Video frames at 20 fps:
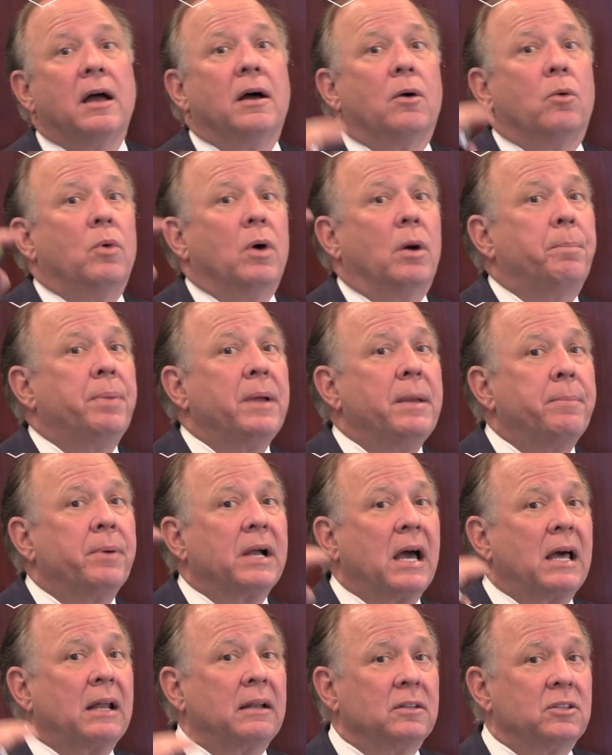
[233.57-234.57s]
Well, people
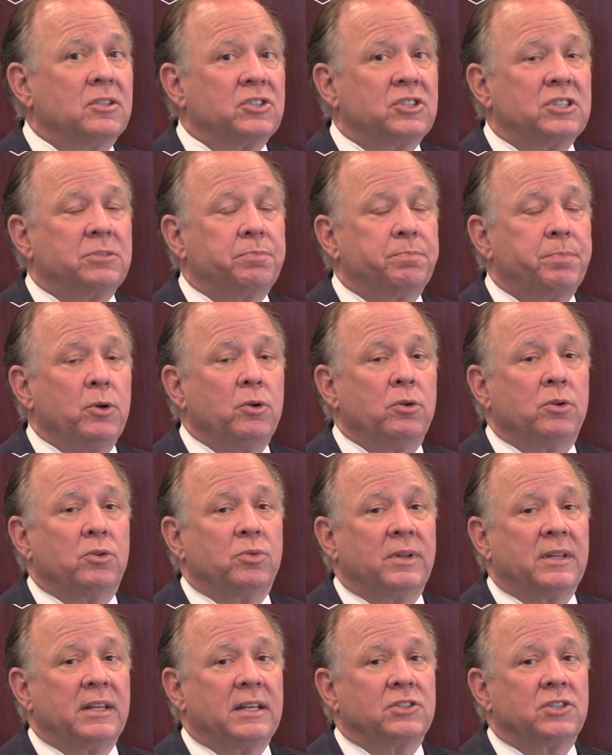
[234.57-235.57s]
got a little spooked
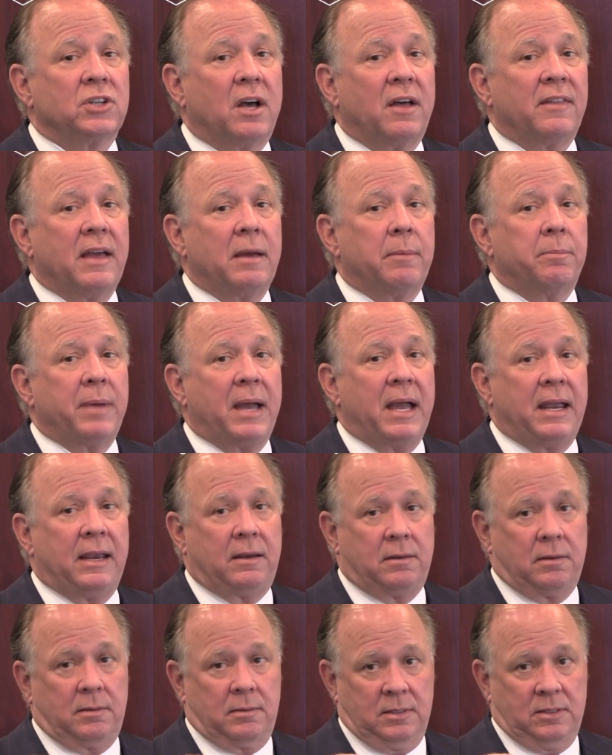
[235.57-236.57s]
when they saw that
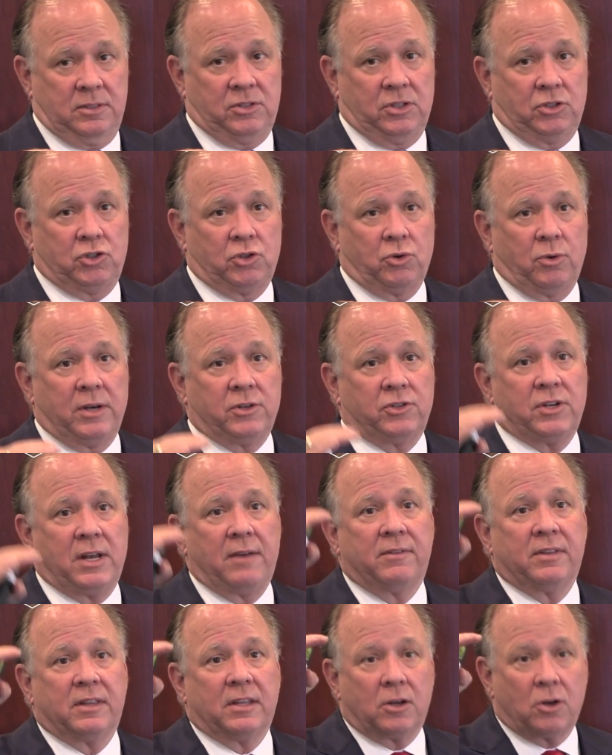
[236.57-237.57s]
bank situation
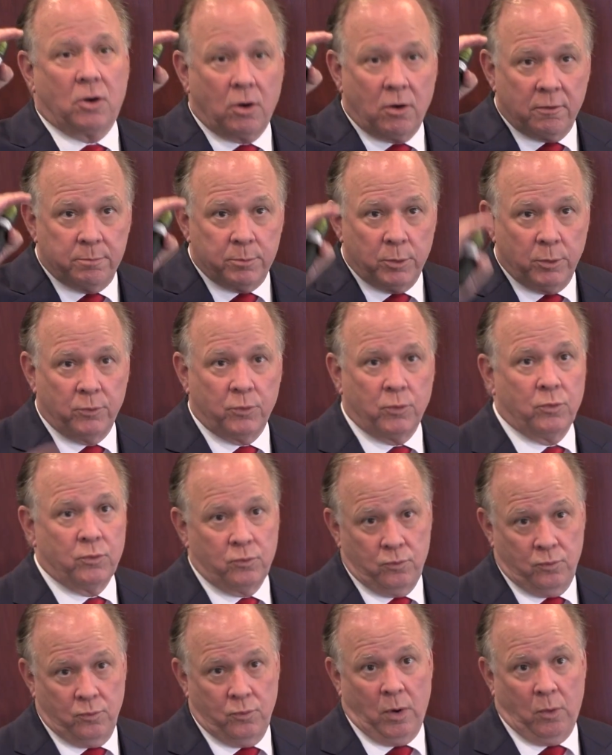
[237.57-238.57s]
having the curve
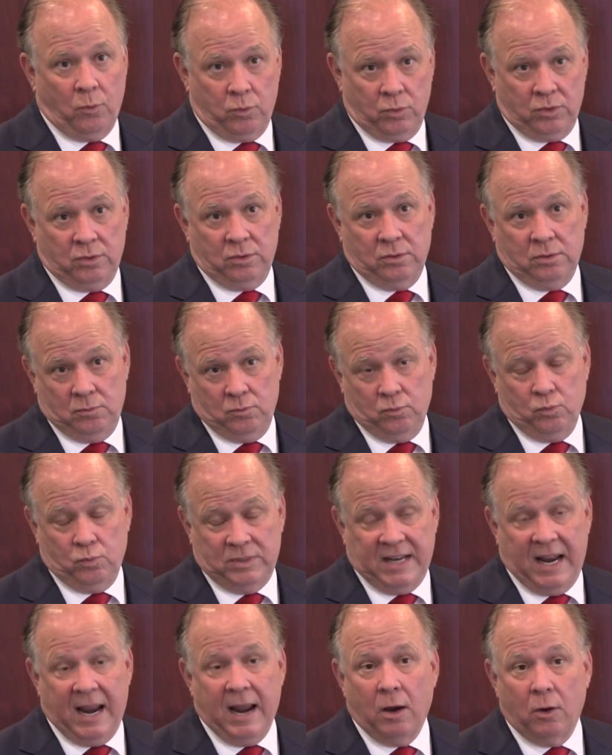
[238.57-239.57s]
move
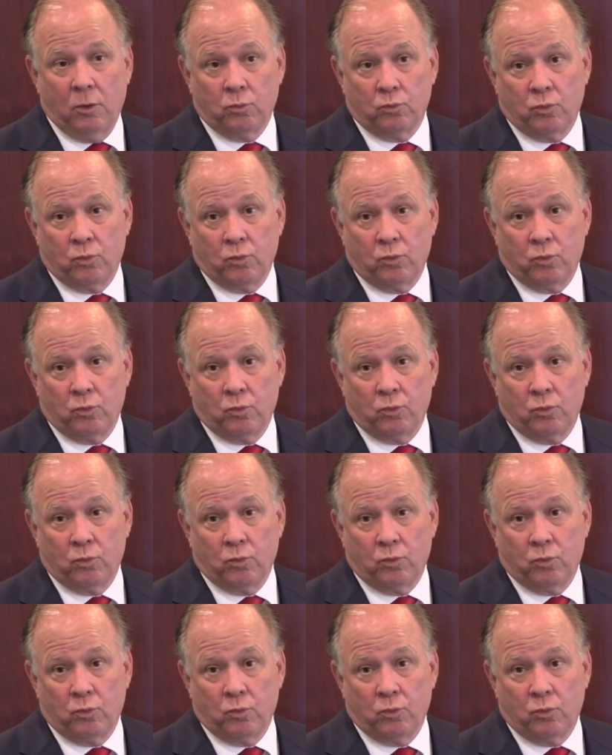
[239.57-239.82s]
down